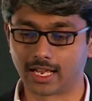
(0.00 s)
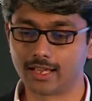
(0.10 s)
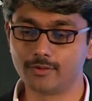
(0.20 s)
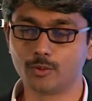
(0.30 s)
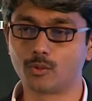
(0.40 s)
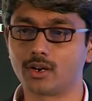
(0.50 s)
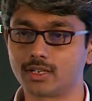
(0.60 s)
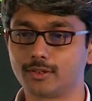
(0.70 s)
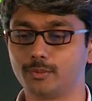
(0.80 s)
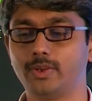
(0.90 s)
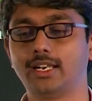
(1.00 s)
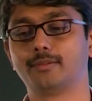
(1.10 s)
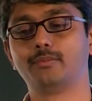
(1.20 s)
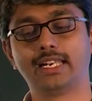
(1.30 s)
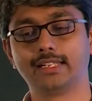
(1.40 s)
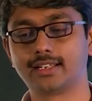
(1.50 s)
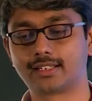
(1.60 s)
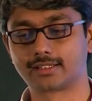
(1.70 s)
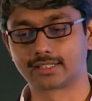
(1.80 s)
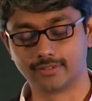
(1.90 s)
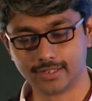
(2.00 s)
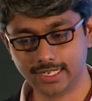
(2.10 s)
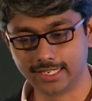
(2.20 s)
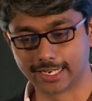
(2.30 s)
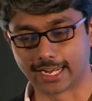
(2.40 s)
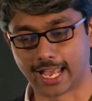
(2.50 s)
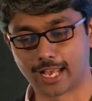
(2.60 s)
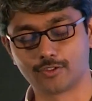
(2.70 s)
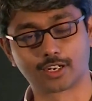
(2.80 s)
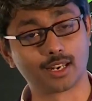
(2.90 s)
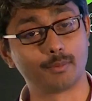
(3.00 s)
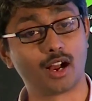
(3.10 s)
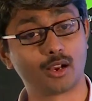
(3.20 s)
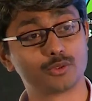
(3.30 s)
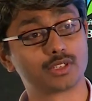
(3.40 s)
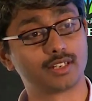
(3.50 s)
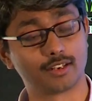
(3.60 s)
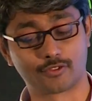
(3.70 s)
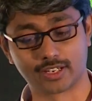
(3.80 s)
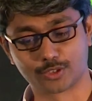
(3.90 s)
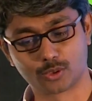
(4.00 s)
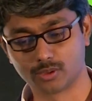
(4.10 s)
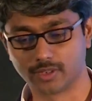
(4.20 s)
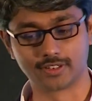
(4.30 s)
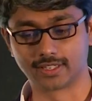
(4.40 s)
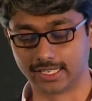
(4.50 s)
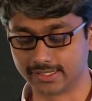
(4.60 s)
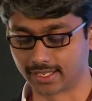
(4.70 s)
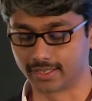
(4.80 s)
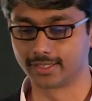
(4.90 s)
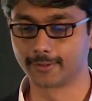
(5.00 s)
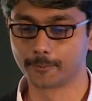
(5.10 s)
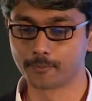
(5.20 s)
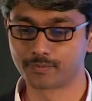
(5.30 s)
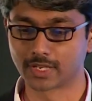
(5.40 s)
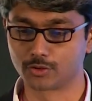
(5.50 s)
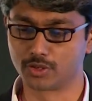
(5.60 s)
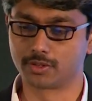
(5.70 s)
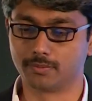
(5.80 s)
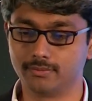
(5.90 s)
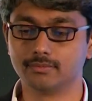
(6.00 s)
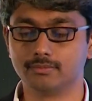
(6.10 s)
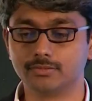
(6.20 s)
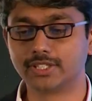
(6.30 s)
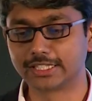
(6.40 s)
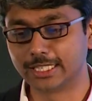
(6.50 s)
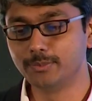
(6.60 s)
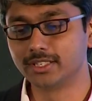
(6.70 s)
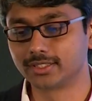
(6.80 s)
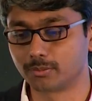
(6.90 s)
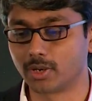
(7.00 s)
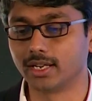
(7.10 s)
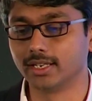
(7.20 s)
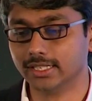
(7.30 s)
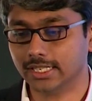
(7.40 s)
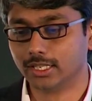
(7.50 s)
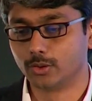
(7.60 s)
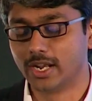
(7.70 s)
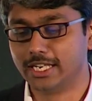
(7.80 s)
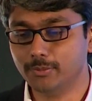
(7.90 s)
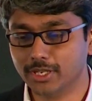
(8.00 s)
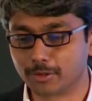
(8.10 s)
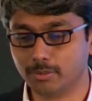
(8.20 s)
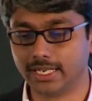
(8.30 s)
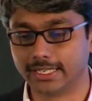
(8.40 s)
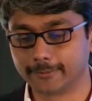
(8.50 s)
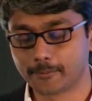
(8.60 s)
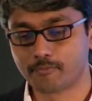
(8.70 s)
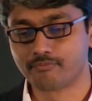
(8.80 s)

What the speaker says: And we wanted to build a building that really can have a clubhouse and al fresco, everything inside it. So it was a 60-meter by 20-meter building.